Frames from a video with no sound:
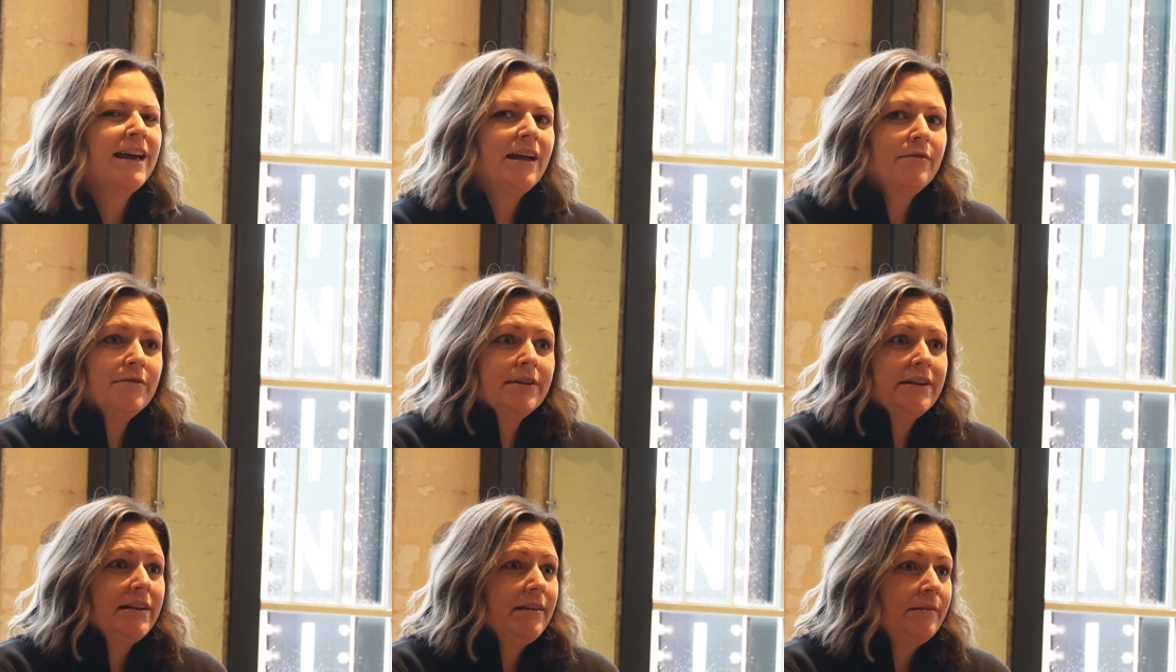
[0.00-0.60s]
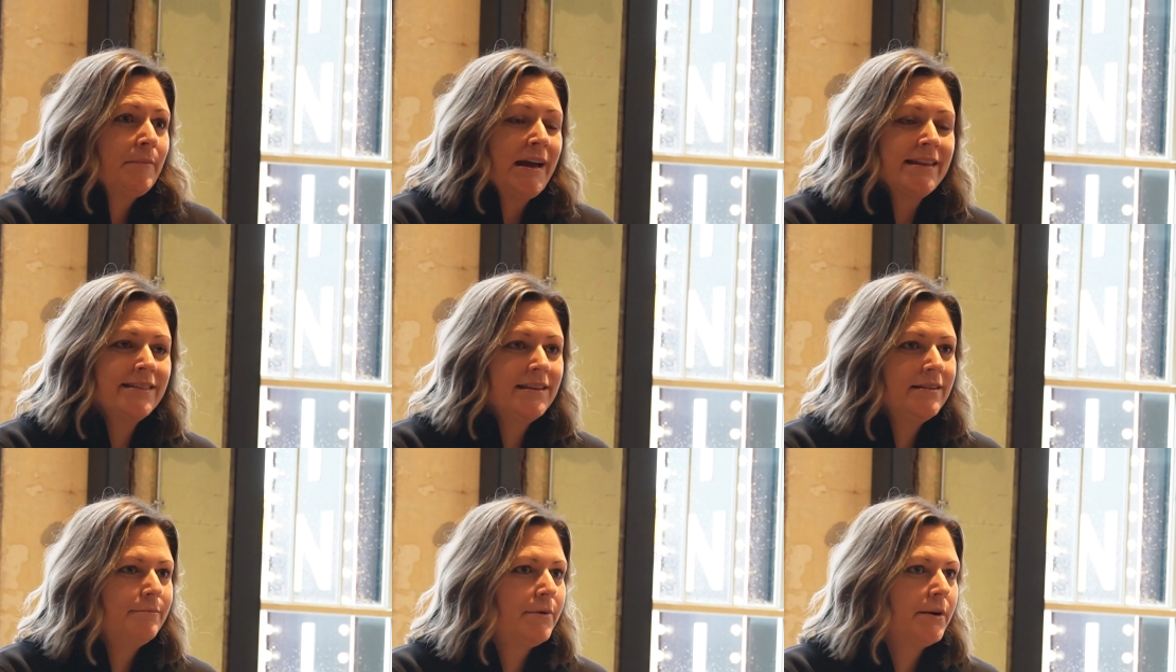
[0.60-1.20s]
and really back
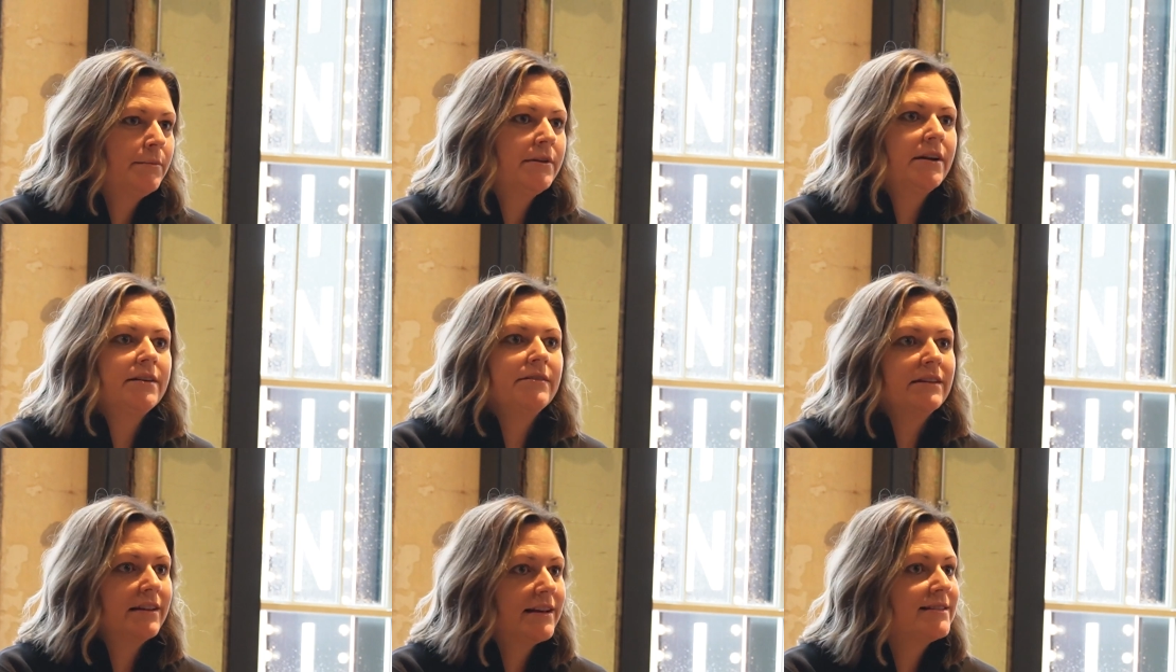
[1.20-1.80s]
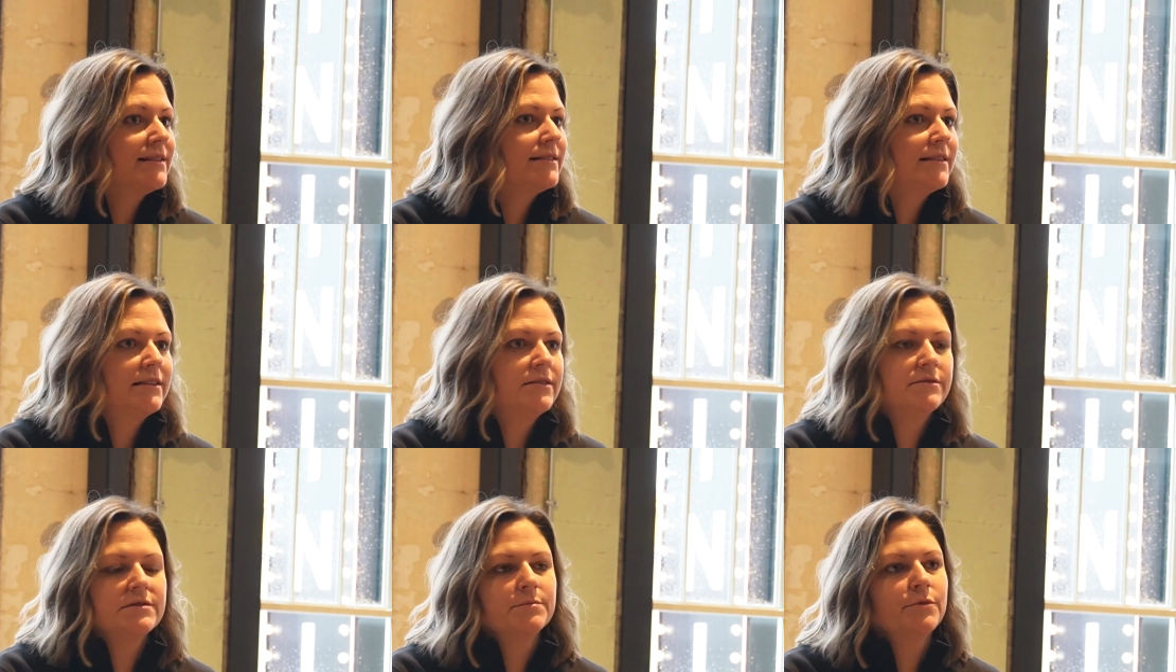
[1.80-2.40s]
then, probably not even
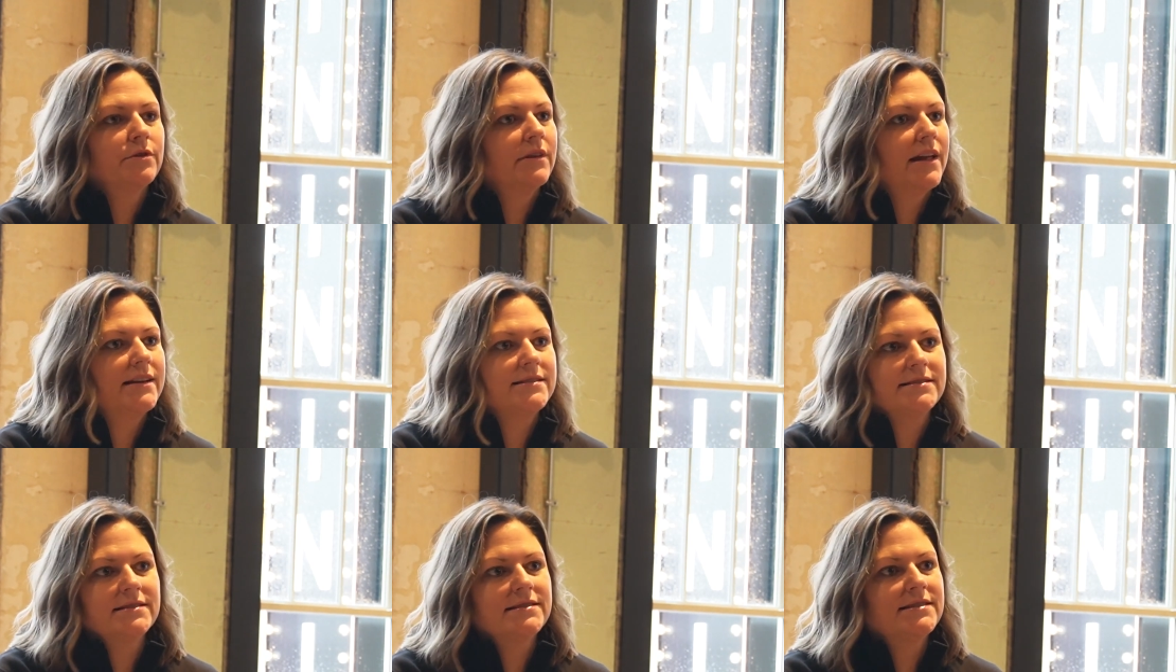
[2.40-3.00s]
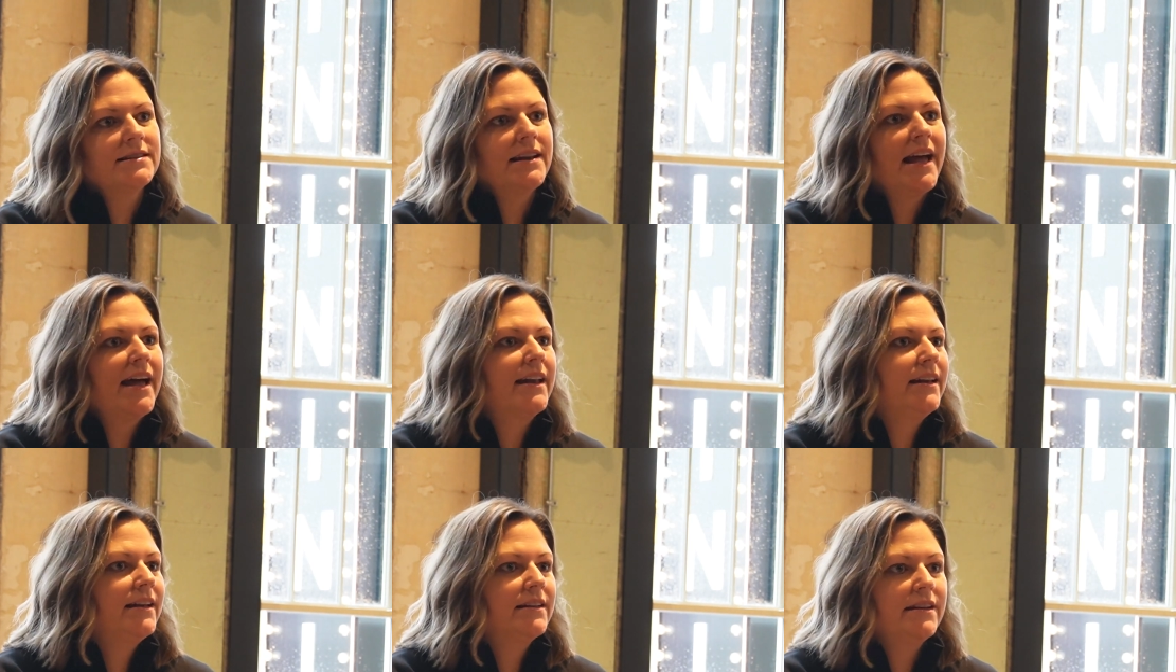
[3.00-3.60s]
Lexington, it was more like
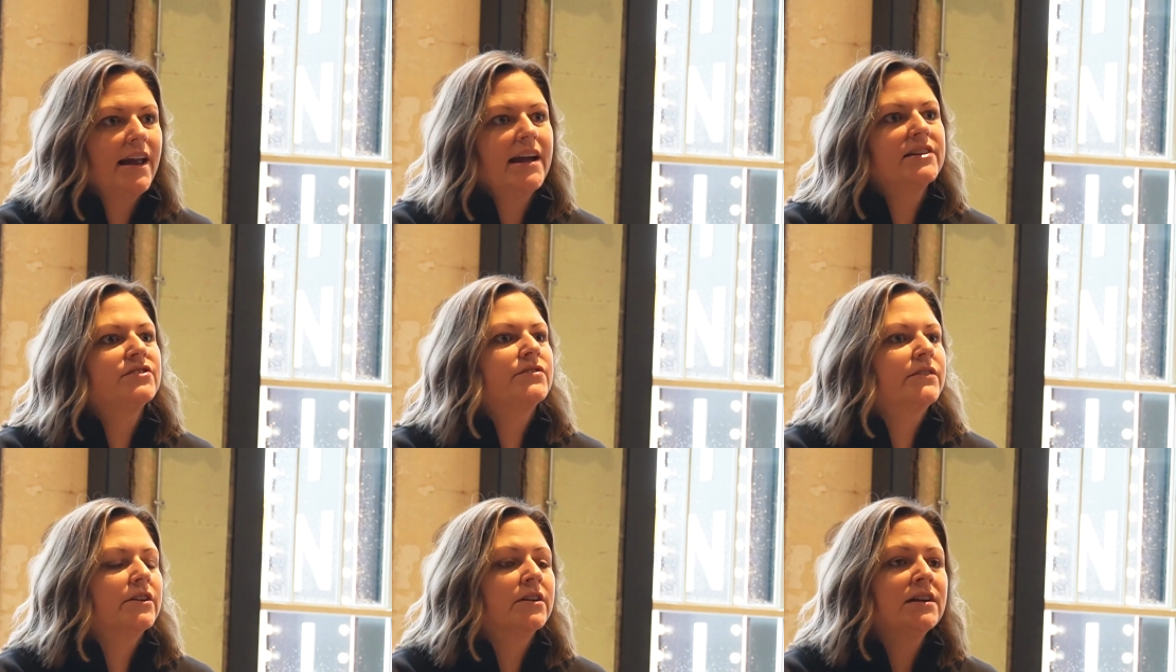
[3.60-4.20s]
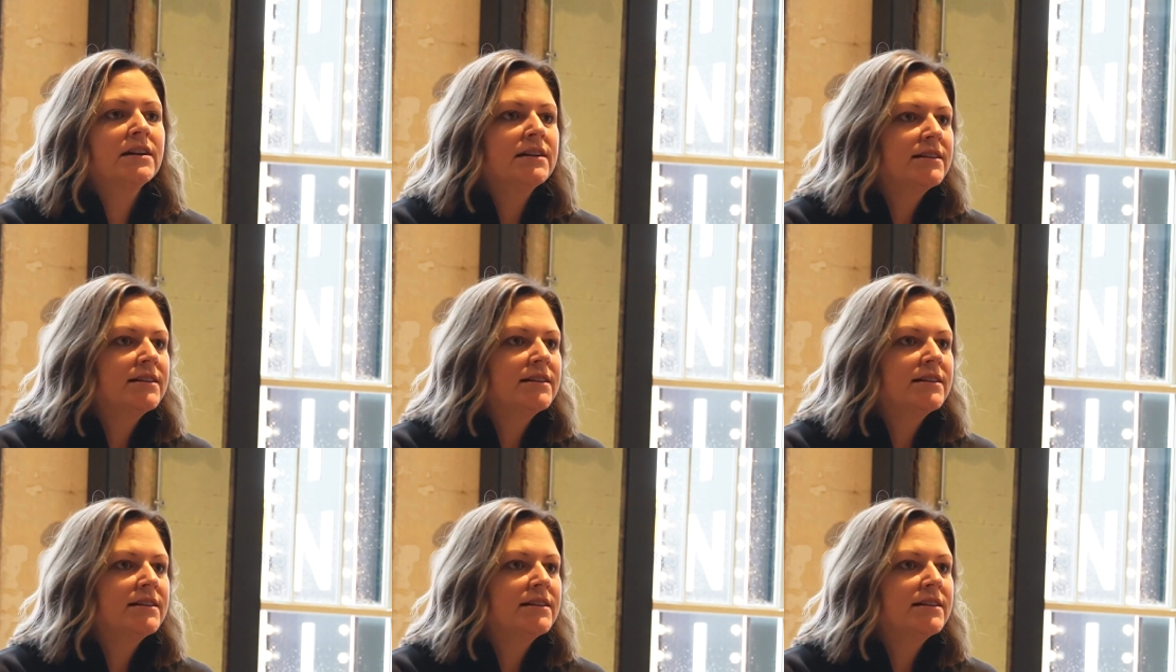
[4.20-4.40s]
Cincinnati and Nashville.